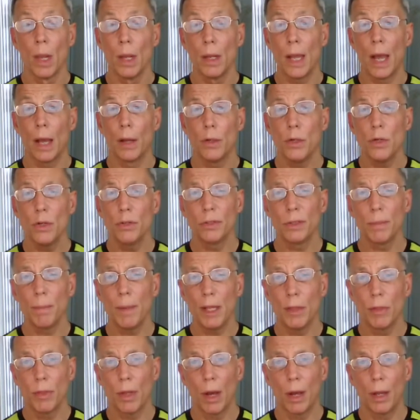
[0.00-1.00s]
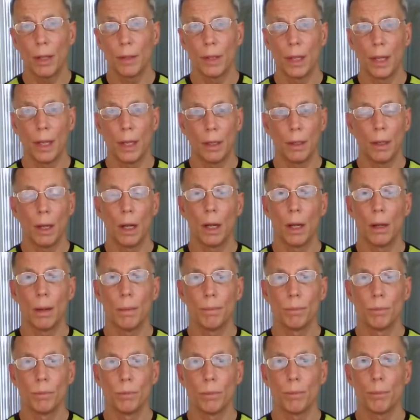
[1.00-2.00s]
Now, it used to be thought that
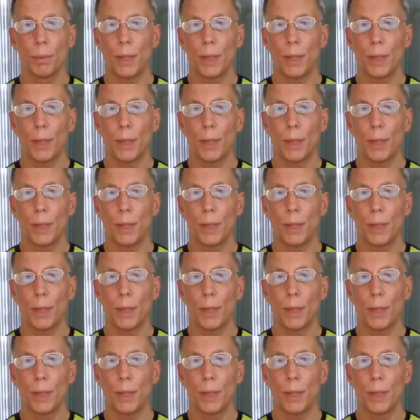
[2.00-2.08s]
um,